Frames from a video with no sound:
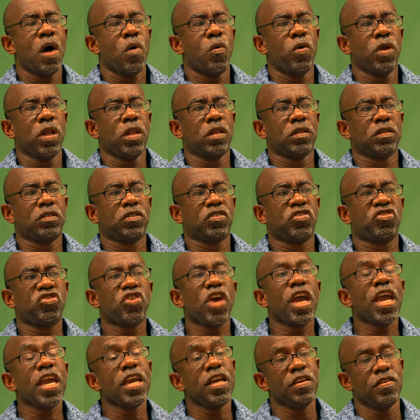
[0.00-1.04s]
will
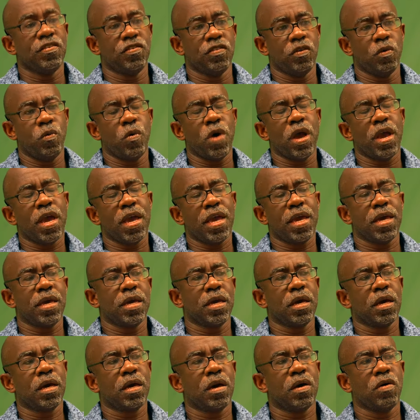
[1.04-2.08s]
change the
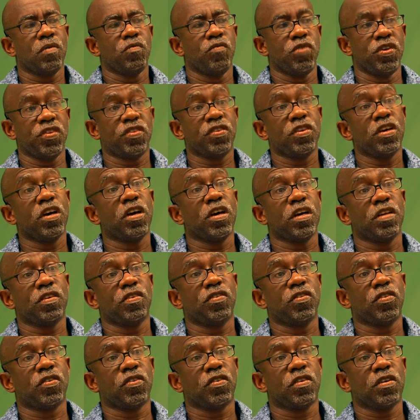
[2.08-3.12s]
way
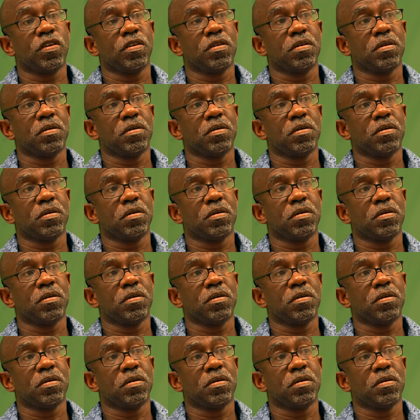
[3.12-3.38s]
research